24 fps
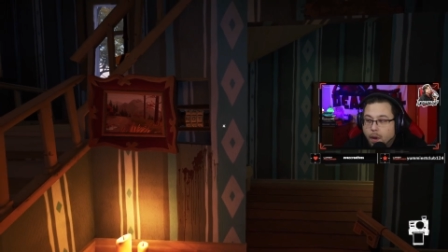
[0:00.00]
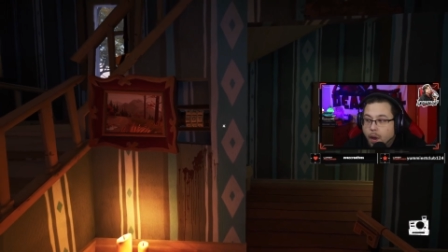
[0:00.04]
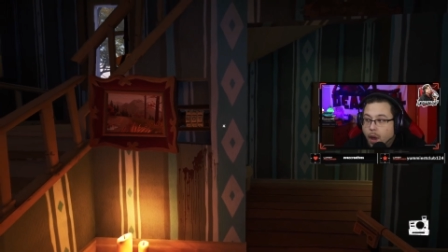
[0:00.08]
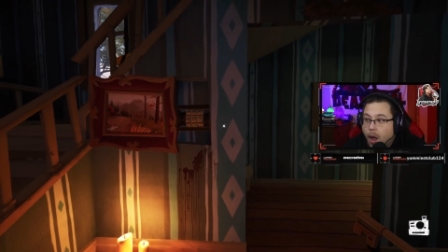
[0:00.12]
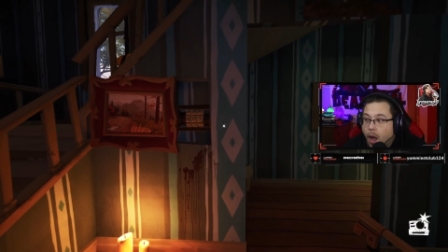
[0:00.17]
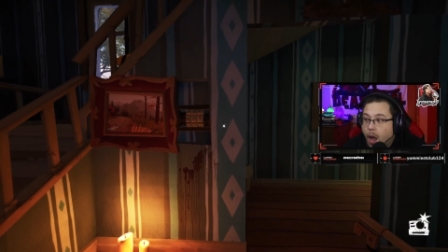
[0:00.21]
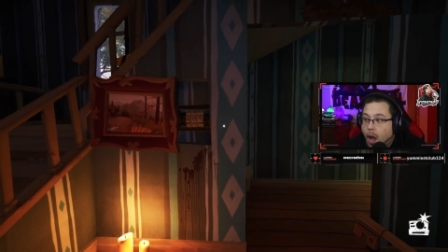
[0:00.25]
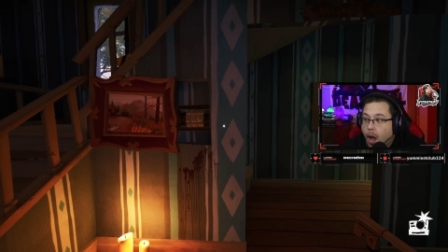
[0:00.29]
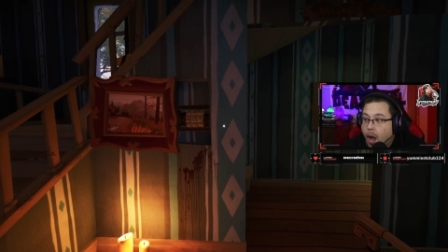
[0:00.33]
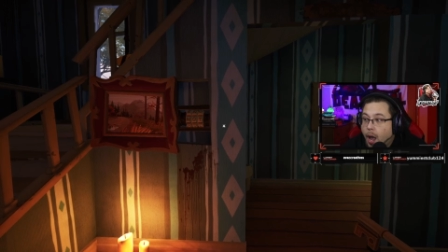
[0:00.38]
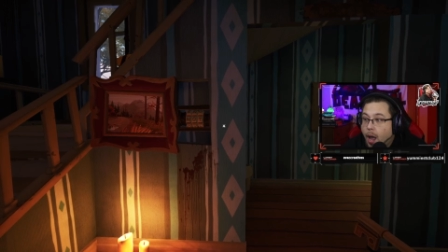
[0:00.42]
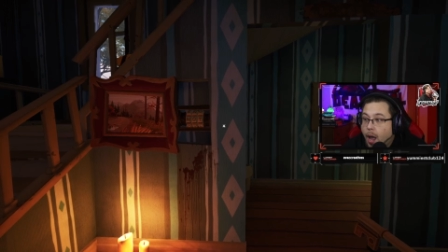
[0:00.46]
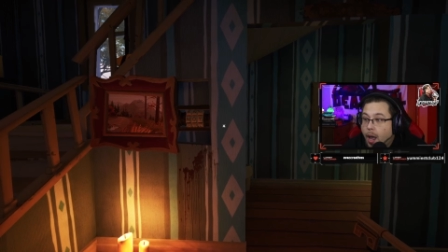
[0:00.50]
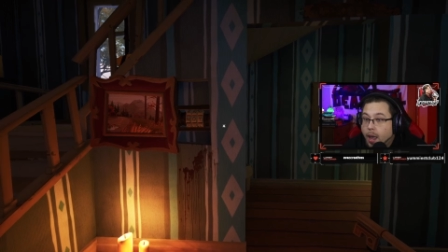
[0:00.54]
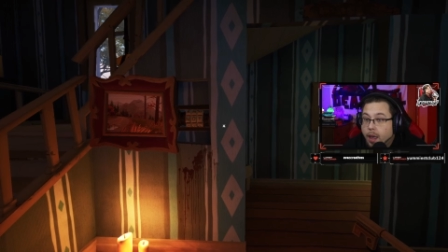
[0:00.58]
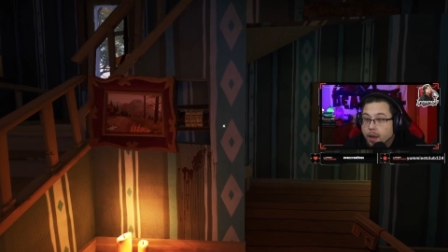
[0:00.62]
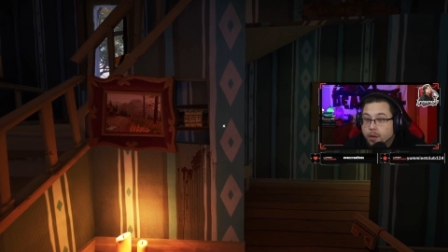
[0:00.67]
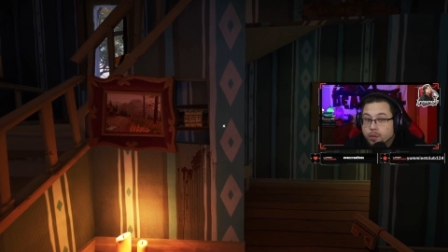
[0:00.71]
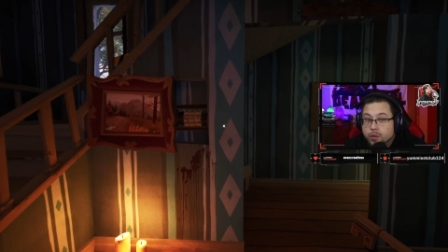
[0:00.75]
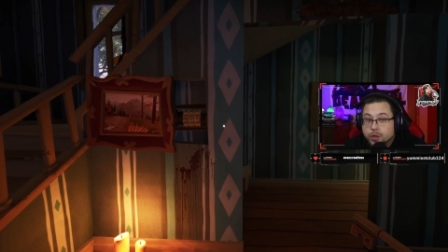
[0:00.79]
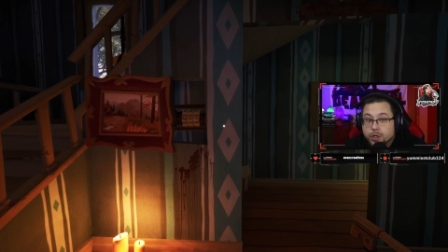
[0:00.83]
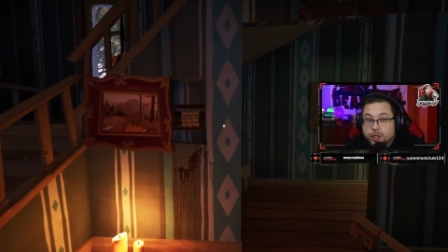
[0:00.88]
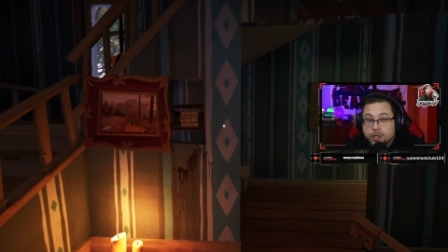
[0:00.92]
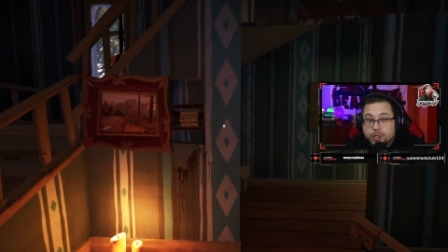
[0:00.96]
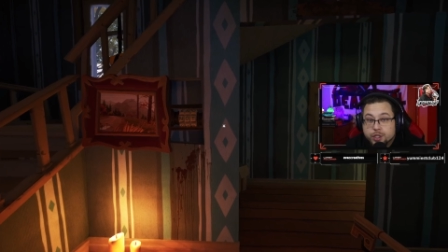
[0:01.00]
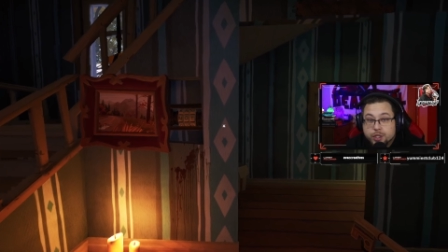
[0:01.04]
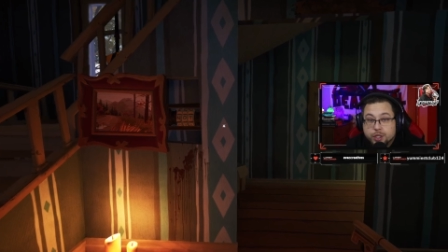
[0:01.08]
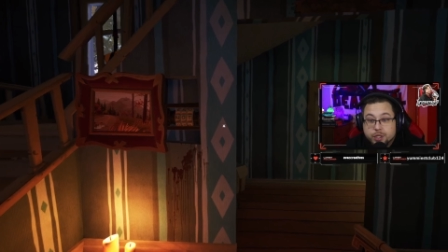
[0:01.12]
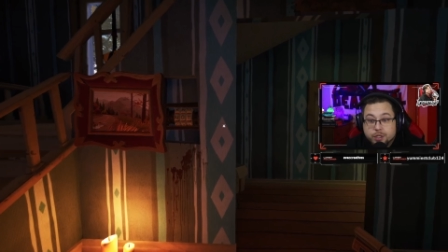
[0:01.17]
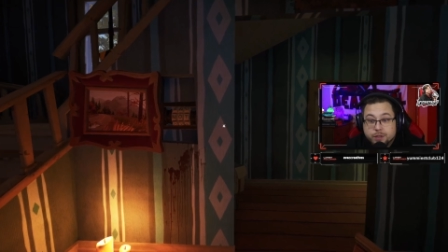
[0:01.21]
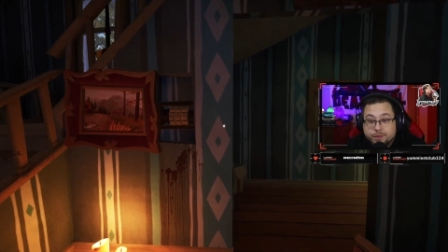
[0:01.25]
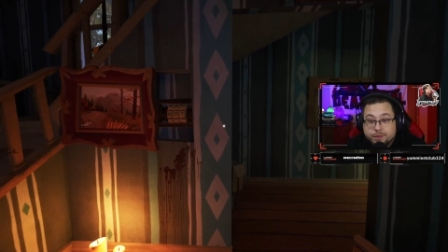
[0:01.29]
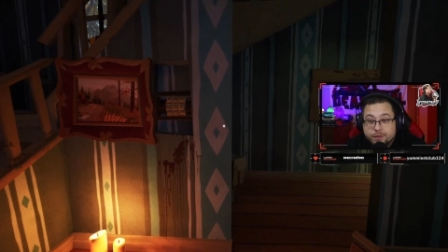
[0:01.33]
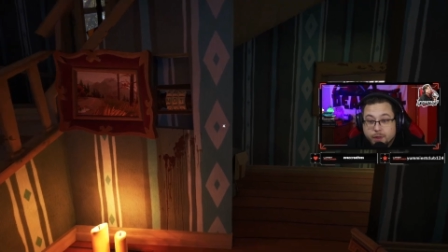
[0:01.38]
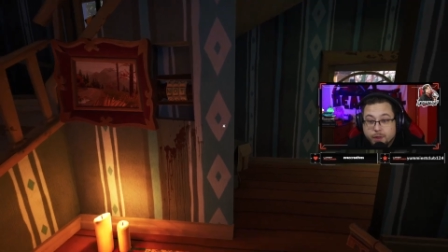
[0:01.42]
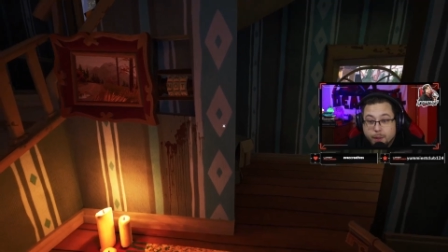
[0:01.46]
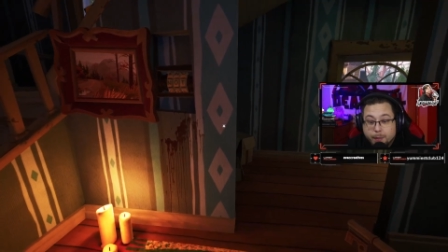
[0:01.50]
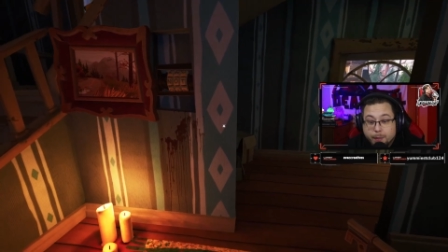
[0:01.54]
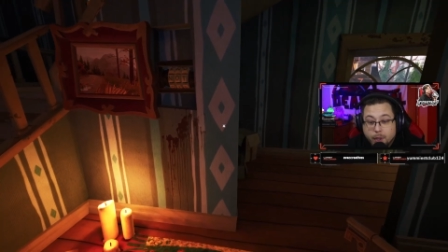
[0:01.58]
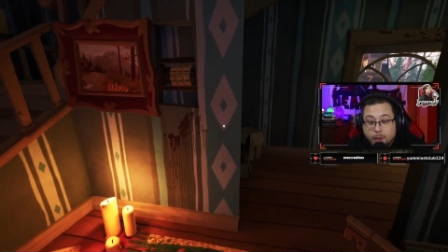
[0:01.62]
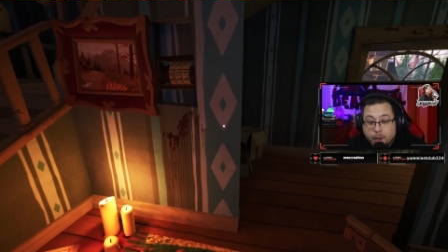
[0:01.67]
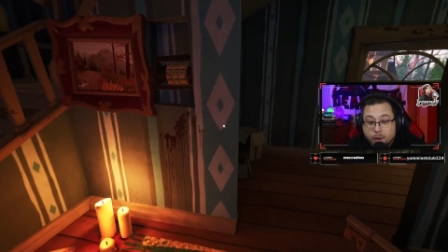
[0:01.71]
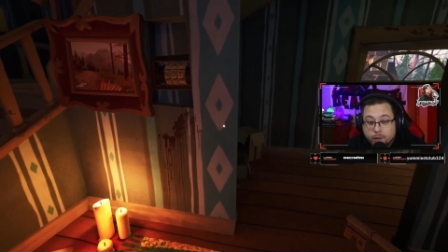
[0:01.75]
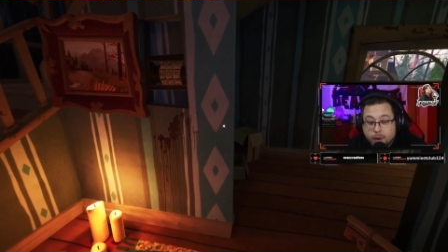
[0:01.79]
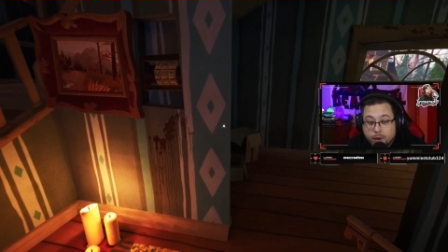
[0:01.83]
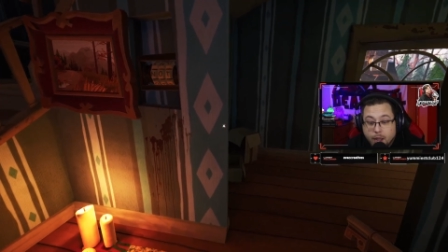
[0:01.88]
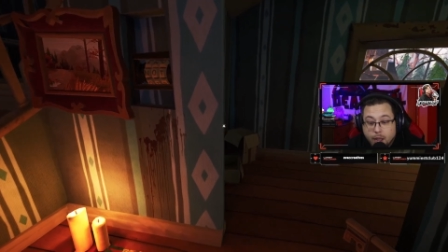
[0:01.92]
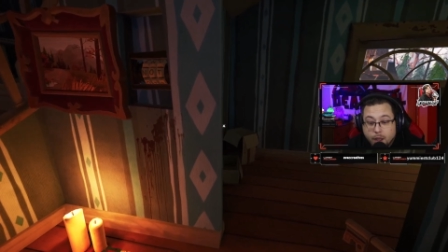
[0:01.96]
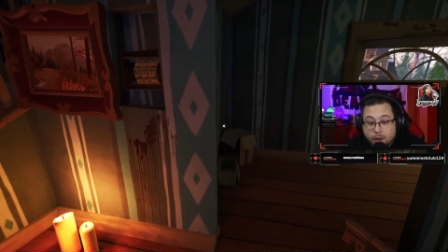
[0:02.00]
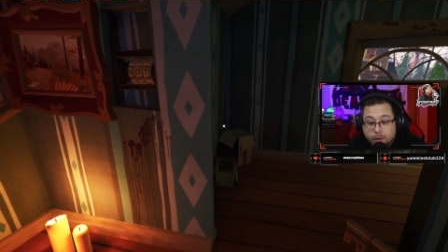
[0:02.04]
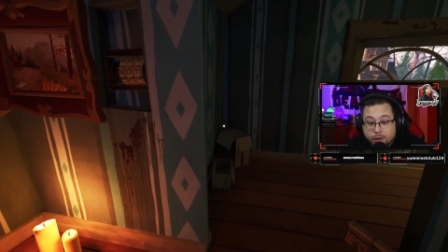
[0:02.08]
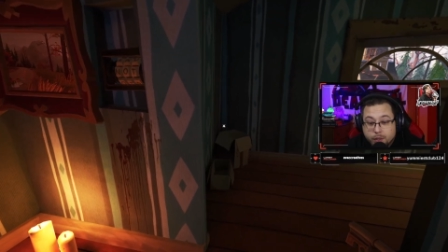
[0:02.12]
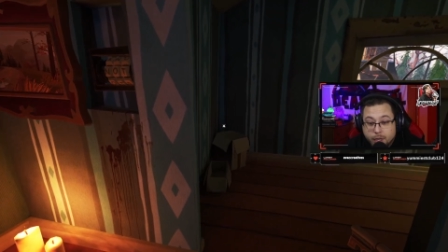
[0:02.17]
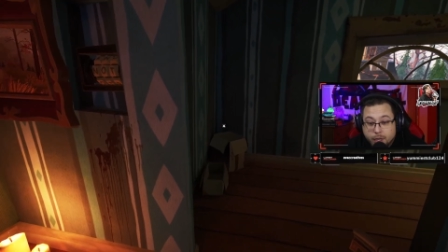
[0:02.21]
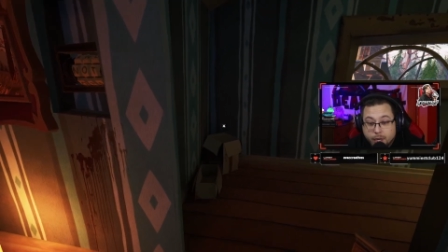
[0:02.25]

I was just flipping around